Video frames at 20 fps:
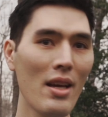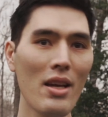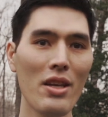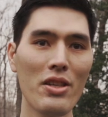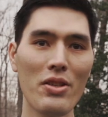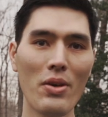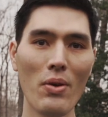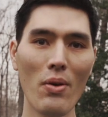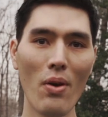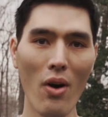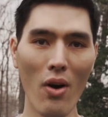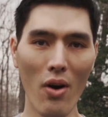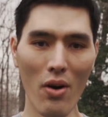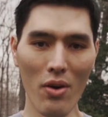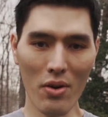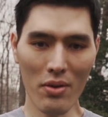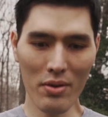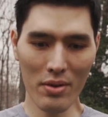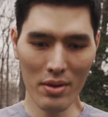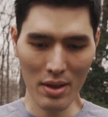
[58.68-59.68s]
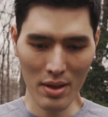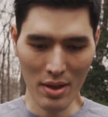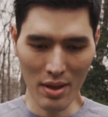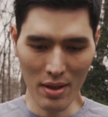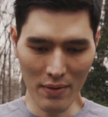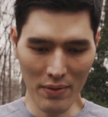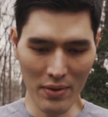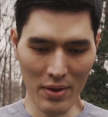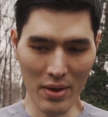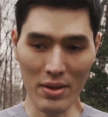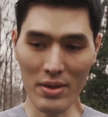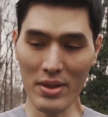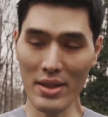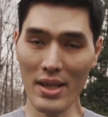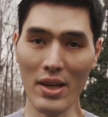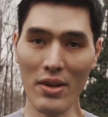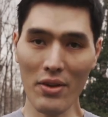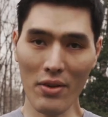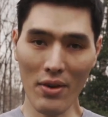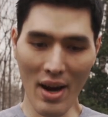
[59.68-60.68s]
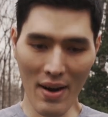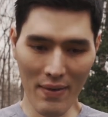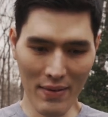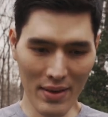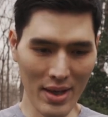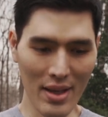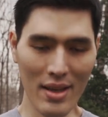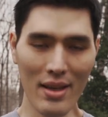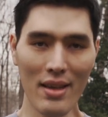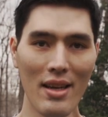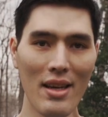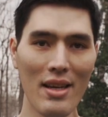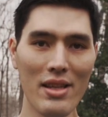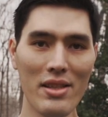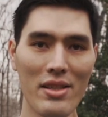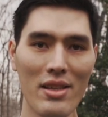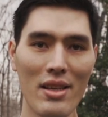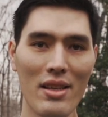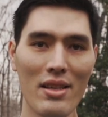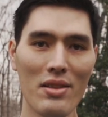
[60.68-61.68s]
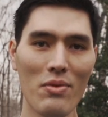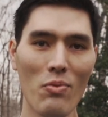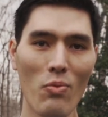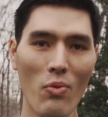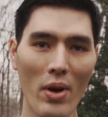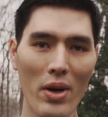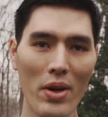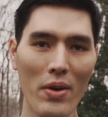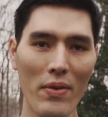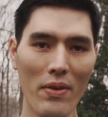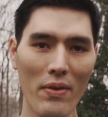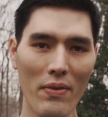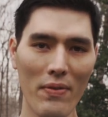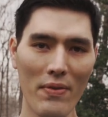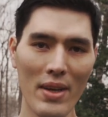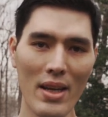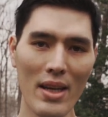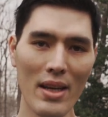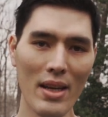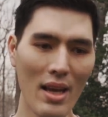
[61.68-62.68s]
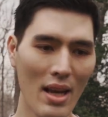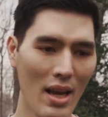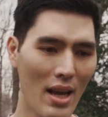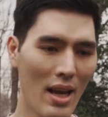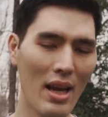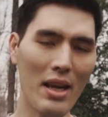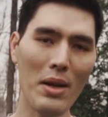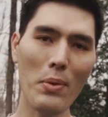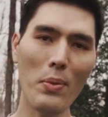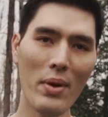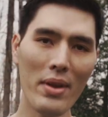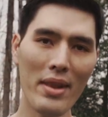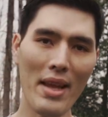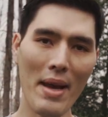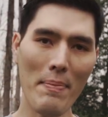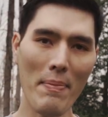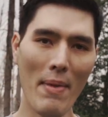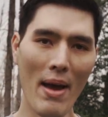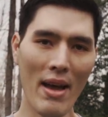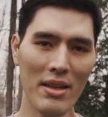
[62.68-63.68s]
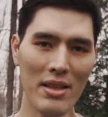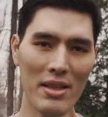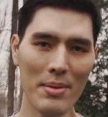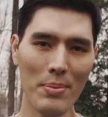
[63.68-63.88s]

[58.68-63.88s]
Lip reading: So all of your center of gravity is right over the feet, and you want that balance